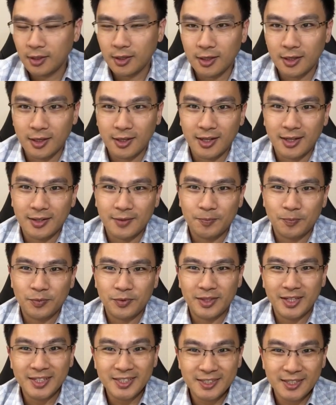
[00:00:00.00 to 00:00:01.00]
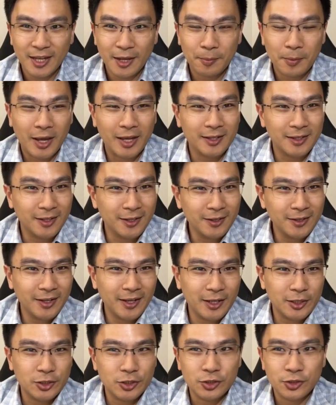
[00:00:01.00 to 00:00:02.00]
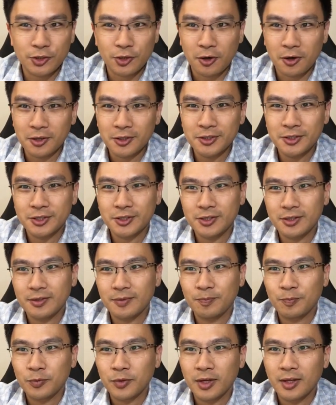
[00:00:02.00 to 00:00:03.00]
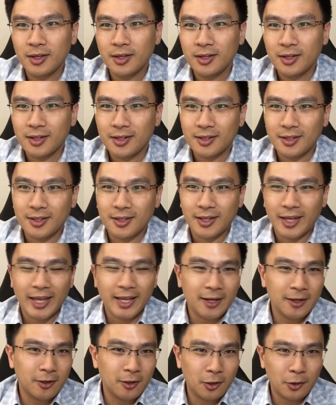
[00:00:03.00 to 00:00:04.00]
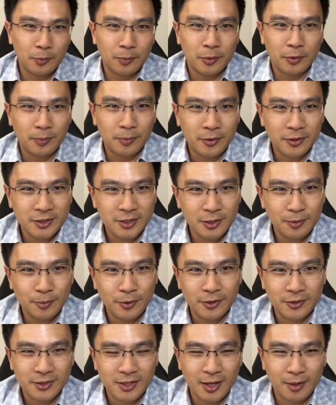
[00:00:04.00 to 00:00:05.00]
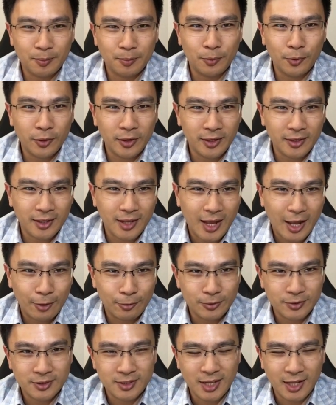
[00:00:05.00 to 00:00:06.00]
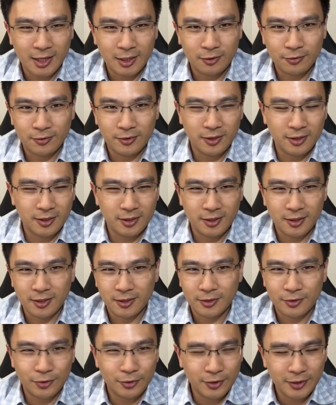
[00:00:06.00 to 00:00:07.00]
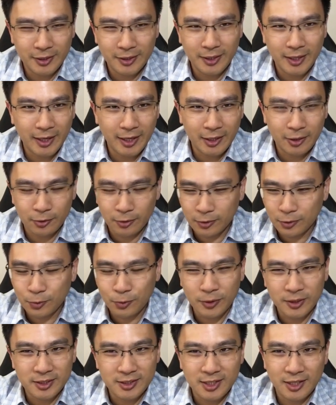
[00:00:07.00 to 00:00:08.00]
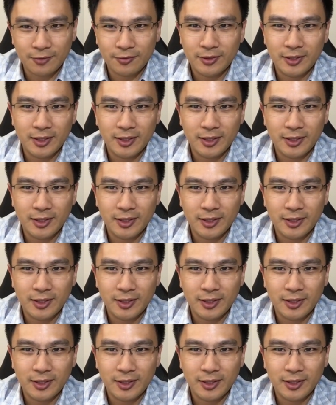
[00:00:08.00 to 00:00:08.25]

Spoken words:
This time I didn't get charged the $80 per person because I book it outside of the 30-day or 27-day.